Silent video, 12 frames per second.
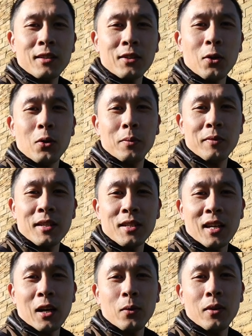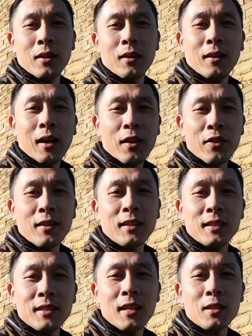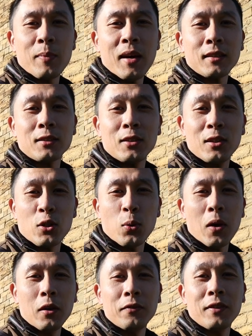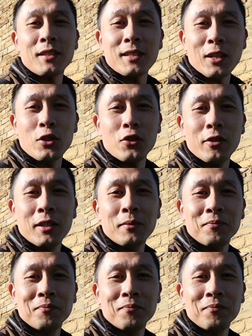Go up this tower. I think it dates back to the 12th century.